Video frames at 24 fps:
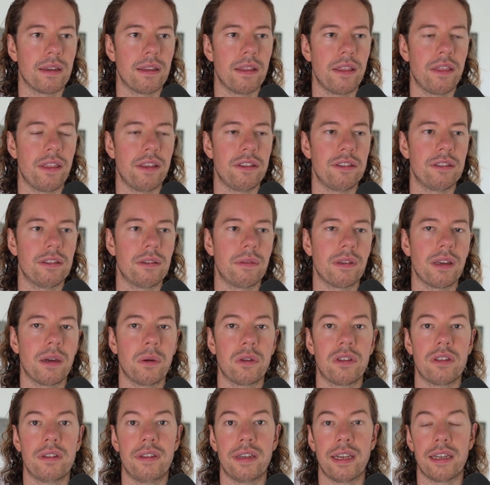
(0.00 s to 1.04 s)
this is something I
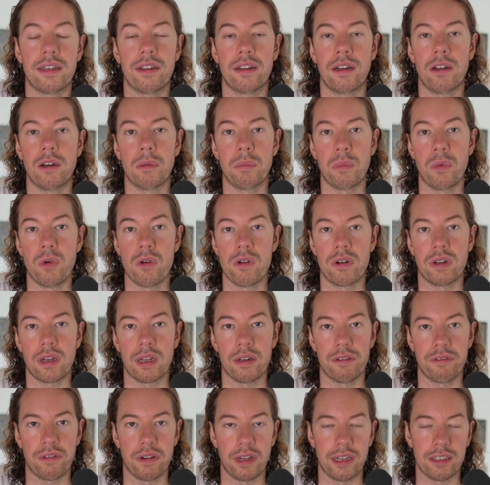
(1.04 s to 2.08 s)
want to dig in a lot more and
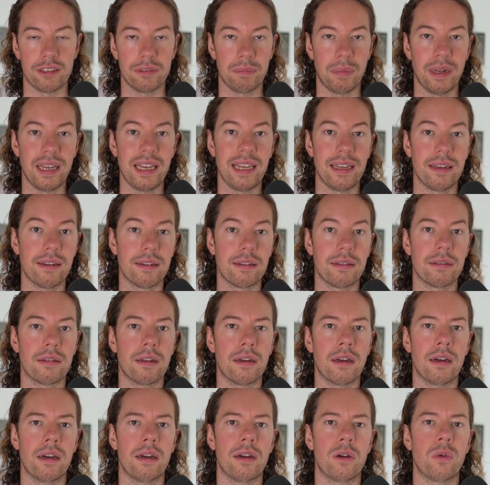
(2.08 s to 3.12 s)
kind of explain
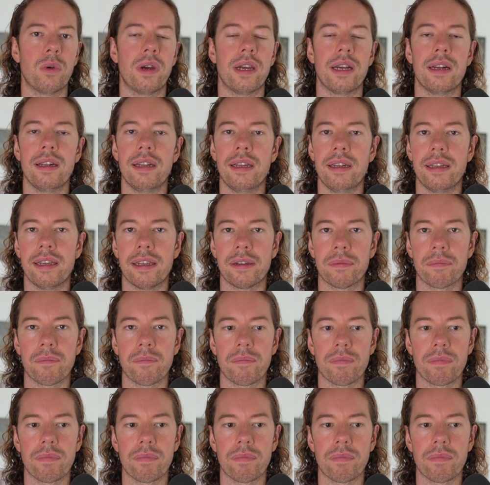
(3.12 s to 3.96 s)
quite clearly.